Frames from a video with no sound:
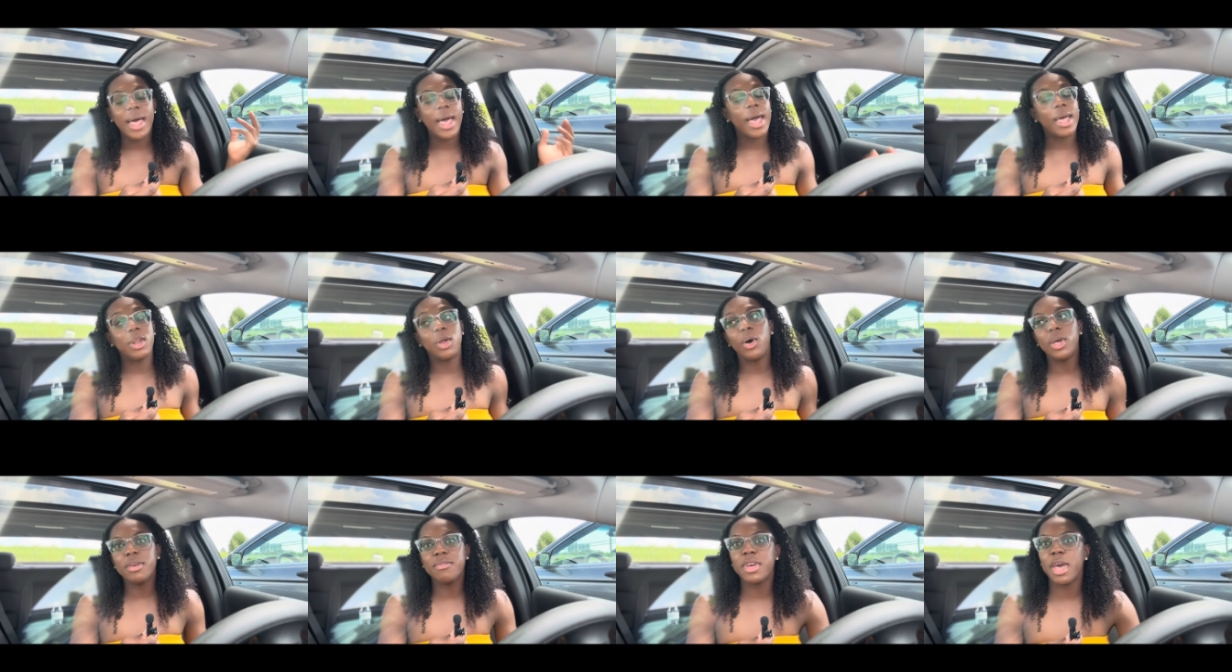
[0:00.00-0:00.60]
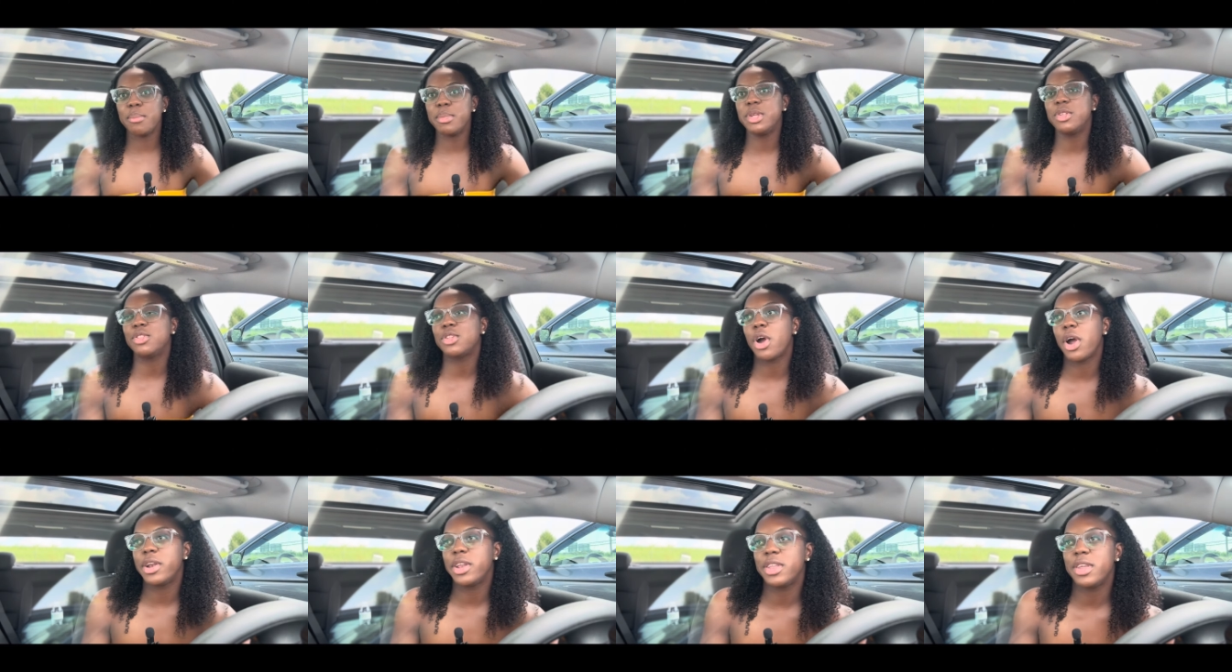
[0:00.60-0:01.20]
And don't even get me
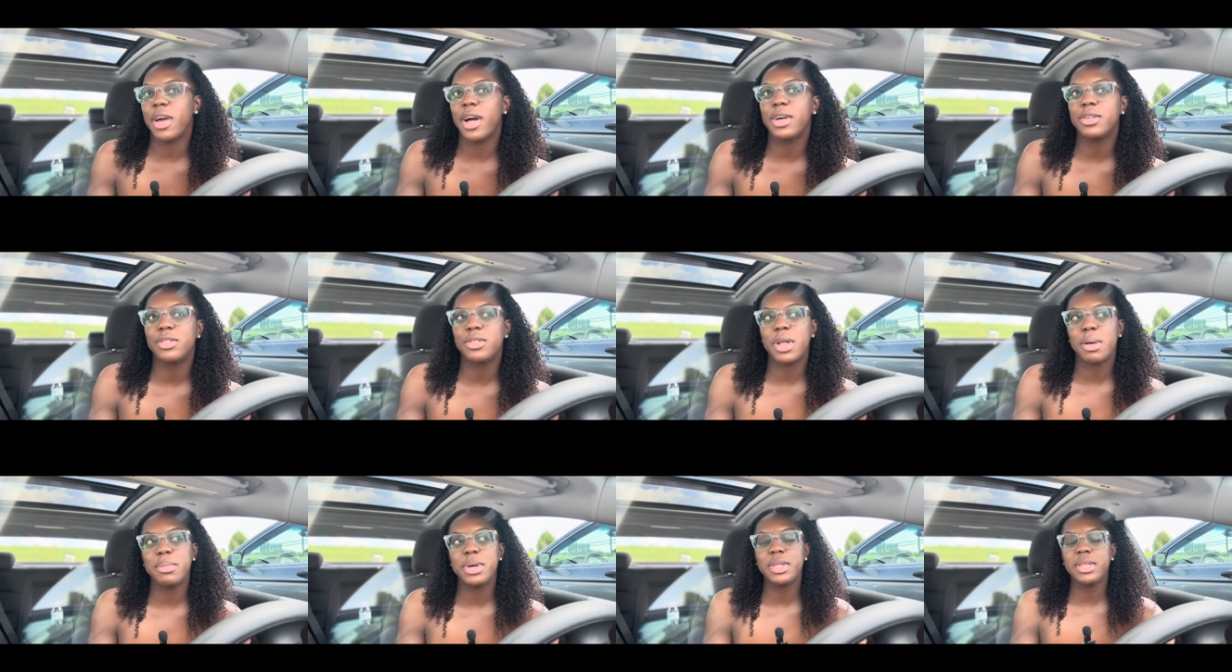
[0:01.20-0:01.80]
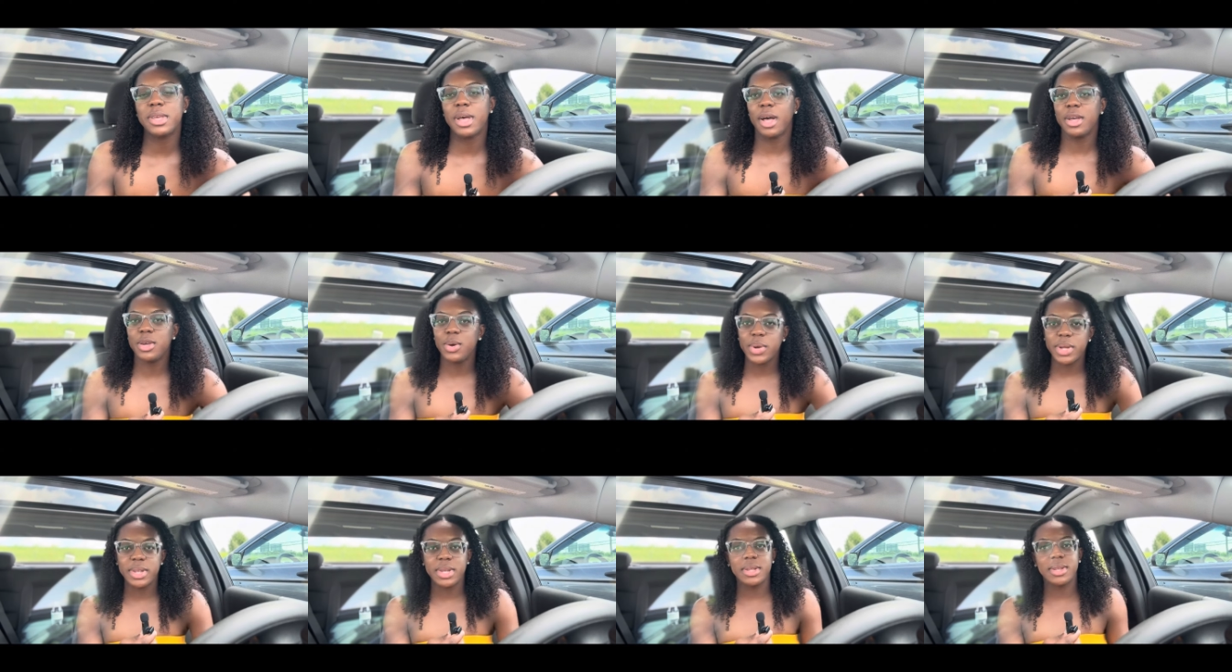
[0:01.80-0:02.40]
started, y'all. So let me tell
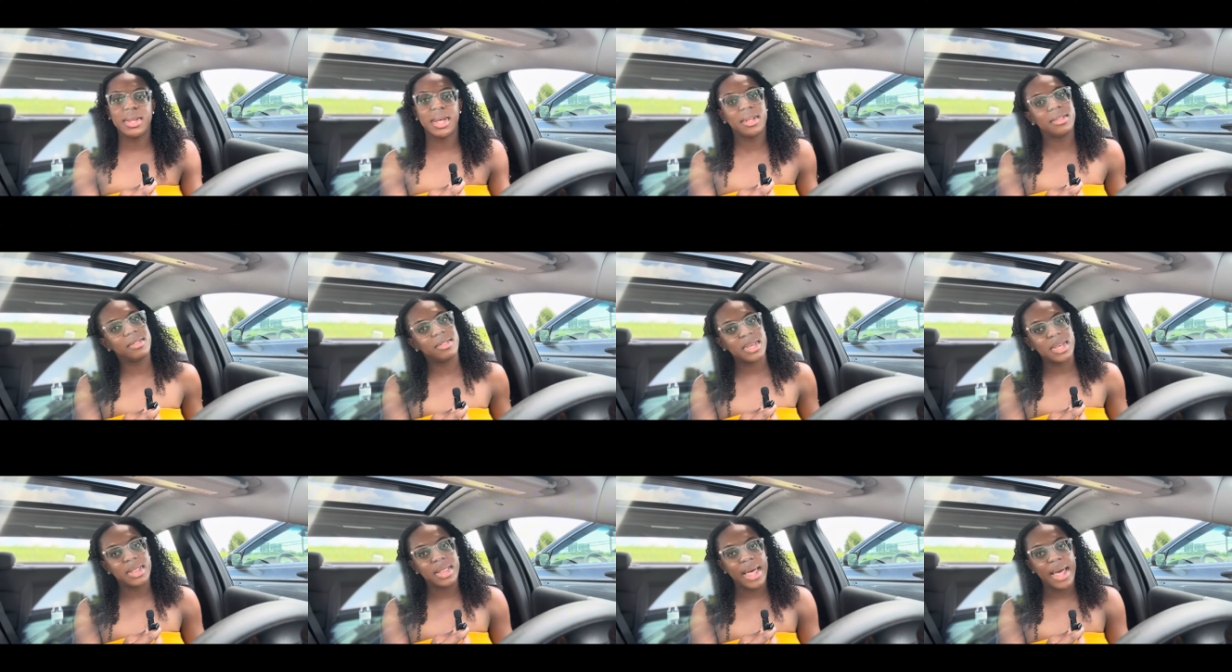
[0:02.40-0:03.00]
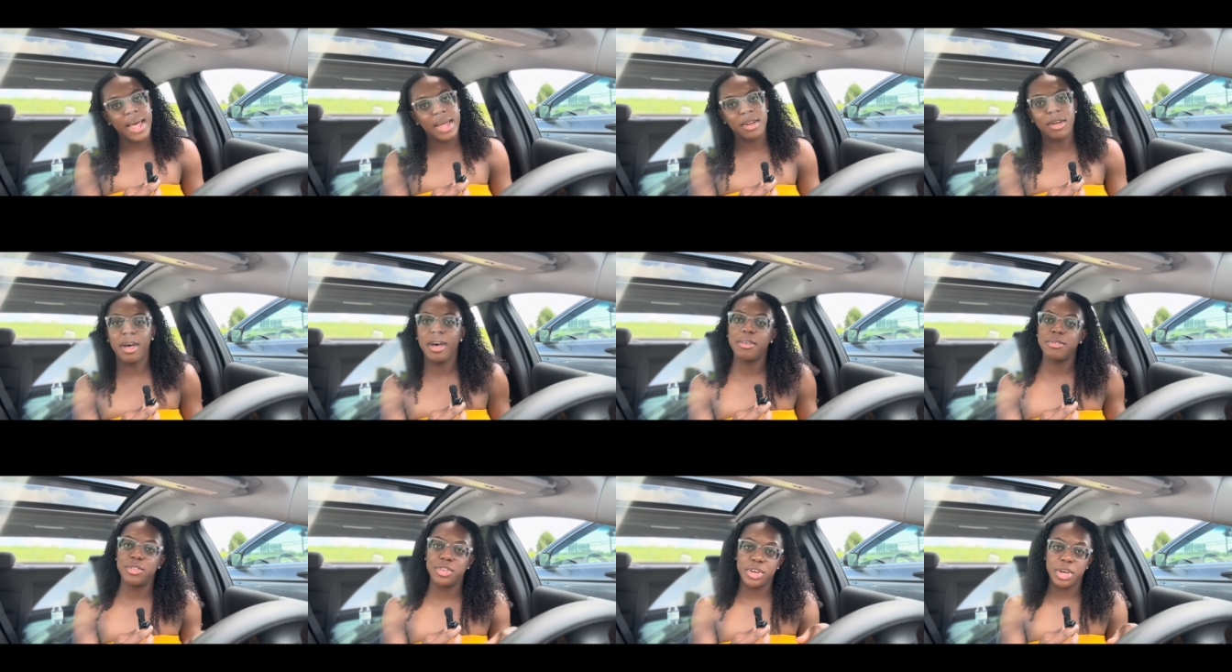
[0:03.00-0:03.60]
you, in the ditzy land
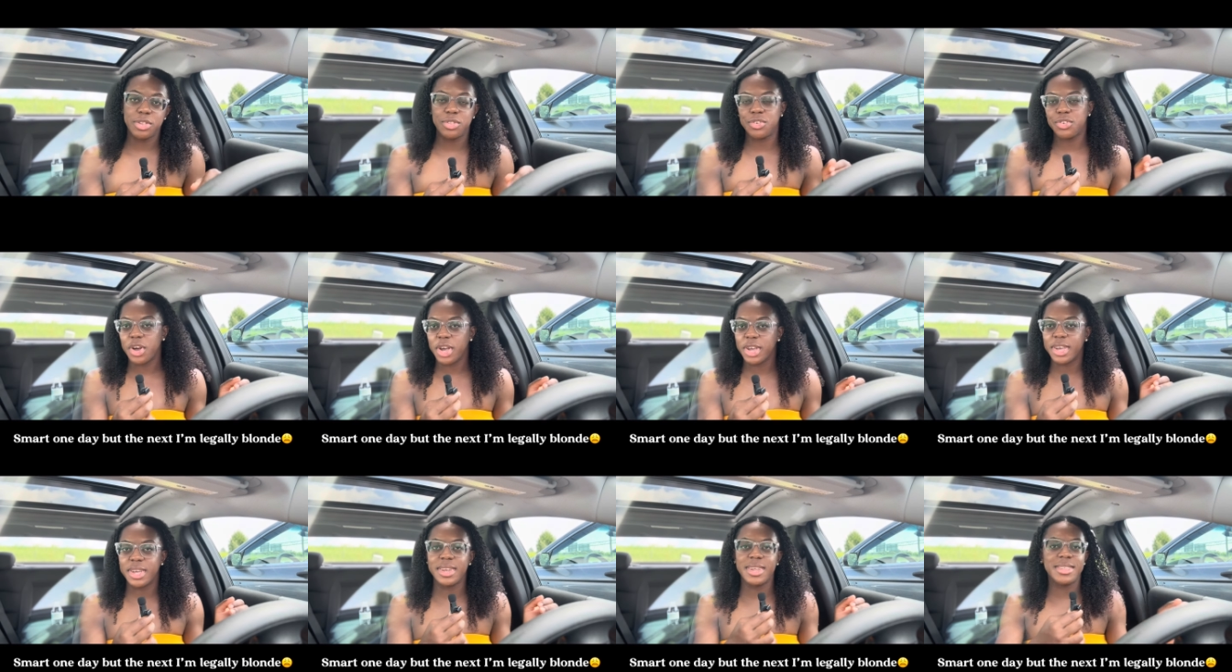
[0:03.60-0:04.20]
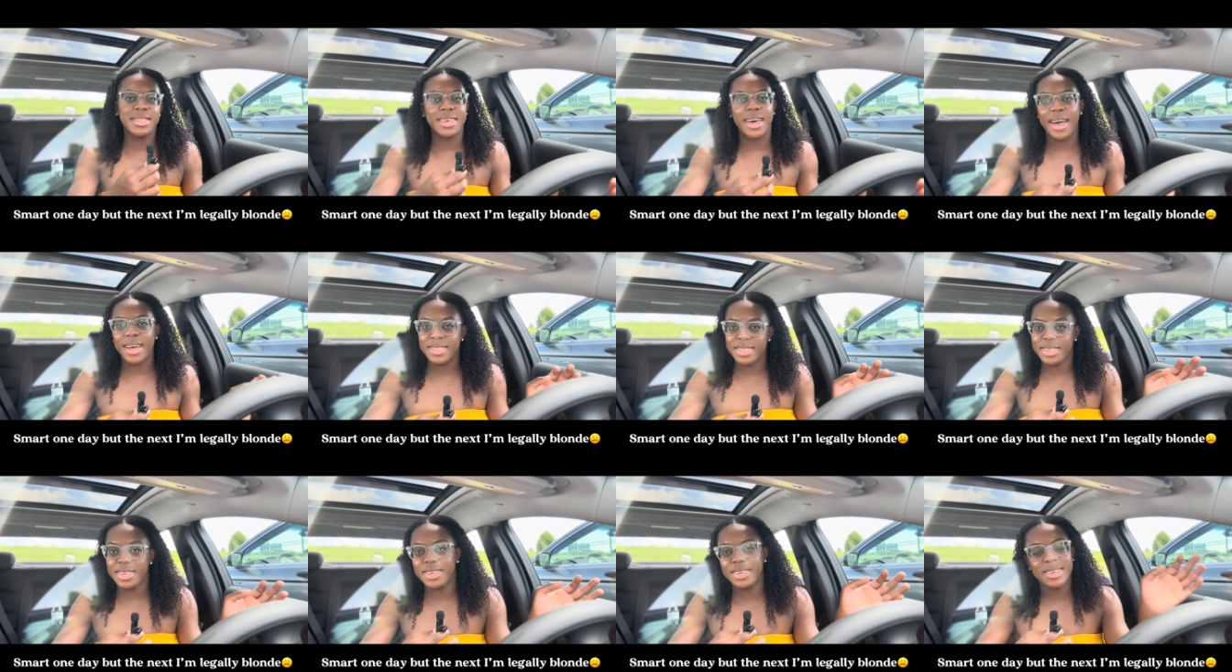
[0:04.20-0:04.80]
of just trucking, it's
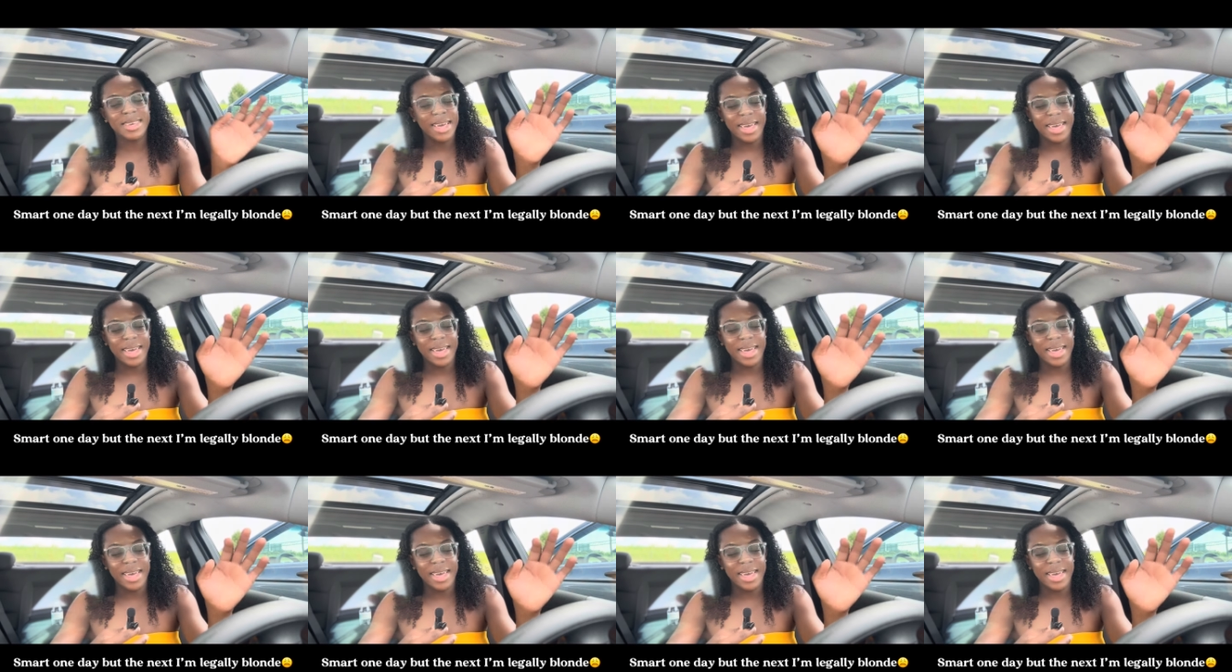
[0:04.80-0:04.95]
Tati,